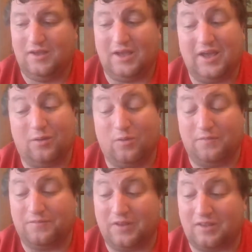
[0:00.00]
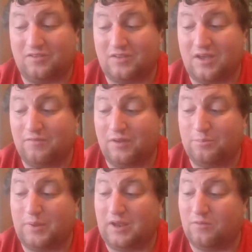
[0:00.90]
At
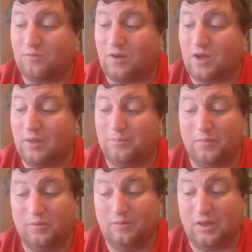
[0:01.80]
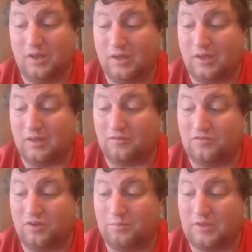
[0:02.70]
157, Peyton Robb
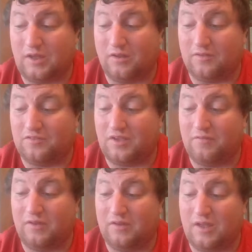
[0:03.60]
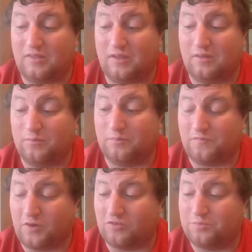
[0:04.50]
jumped out a 7-0
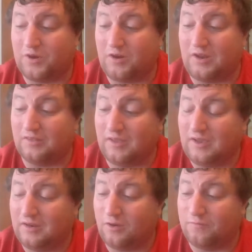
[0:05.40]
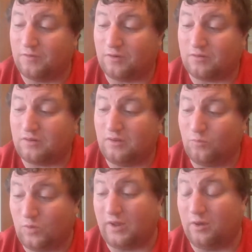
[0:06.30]
first period lead over
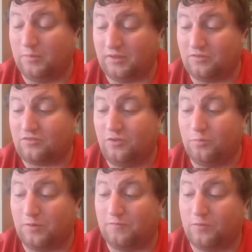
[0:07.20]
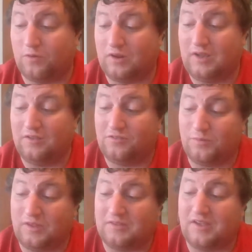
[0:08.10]
Wyoming's Cooper Voorhees
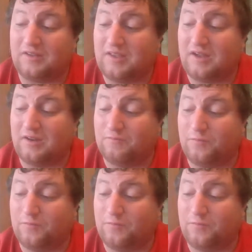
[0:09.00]
with a takedown and